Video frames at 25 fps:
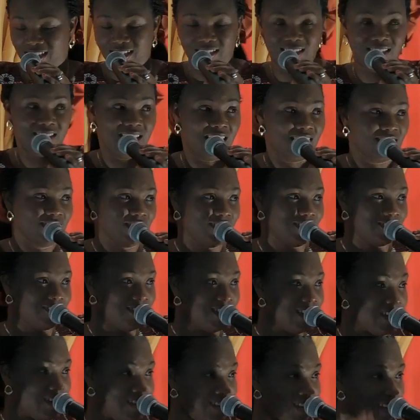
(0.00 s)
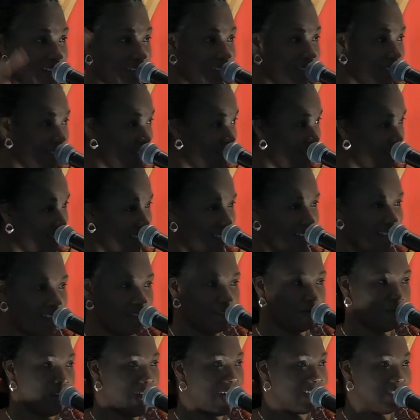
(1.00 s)
in Nigeria then,
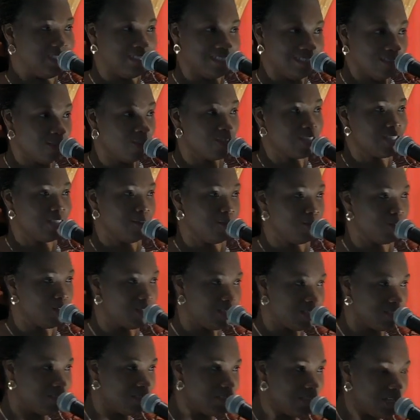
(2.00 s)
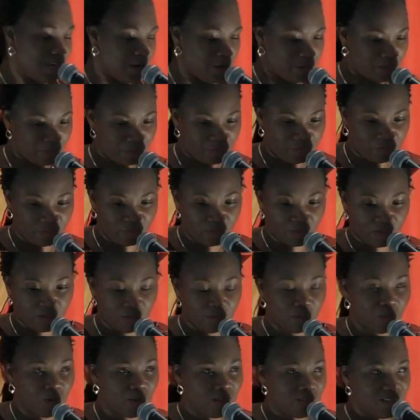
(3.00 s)
and not even till now.
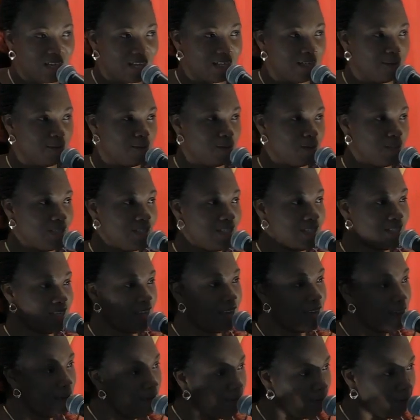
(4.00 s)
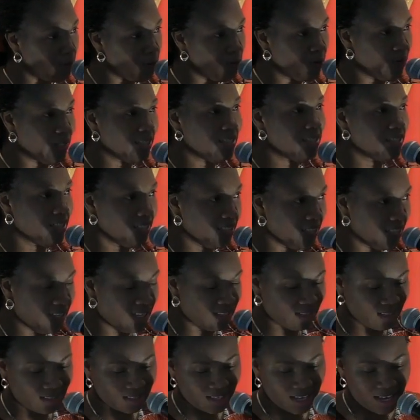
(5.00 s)
But then if you still say influence,
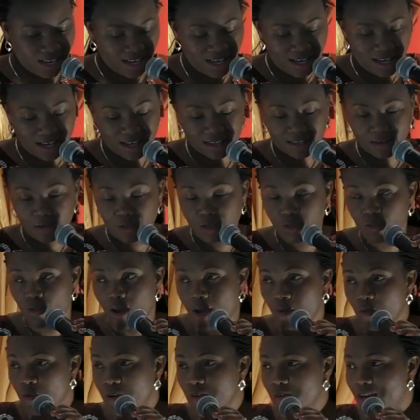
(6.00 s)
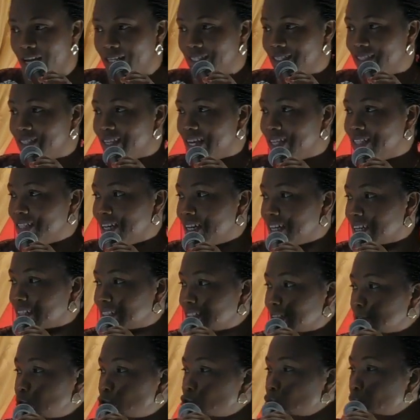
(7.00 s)
yes. And that was why we read it said,
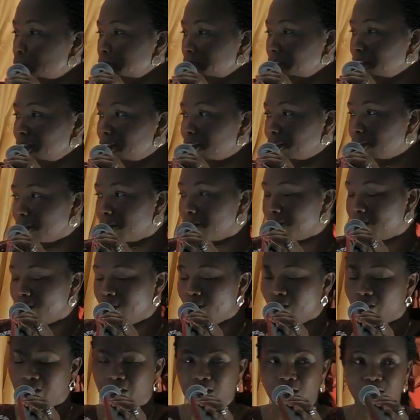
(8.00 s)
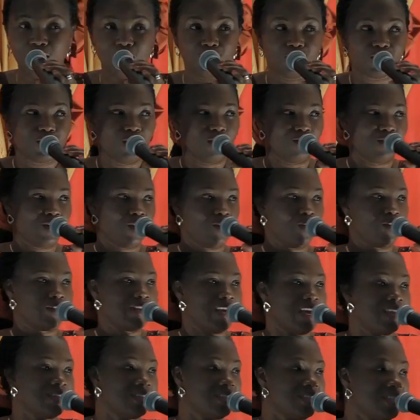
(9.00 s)
the dominion of the Lord, the glory of the
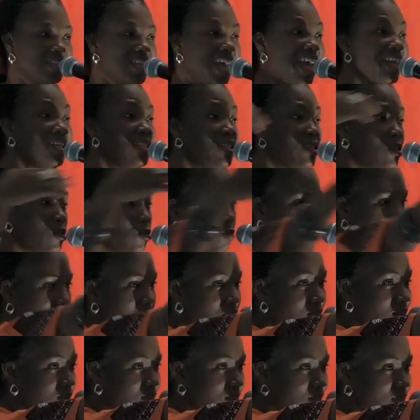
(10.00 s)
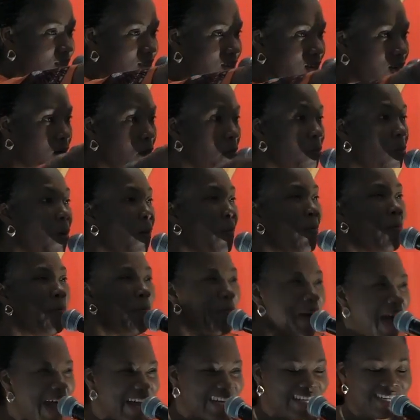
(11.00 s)
Lord extends to the earth, but
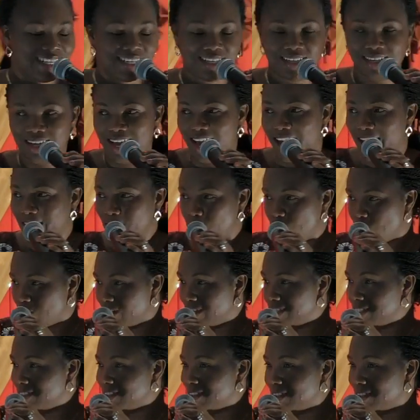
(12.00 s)
man actually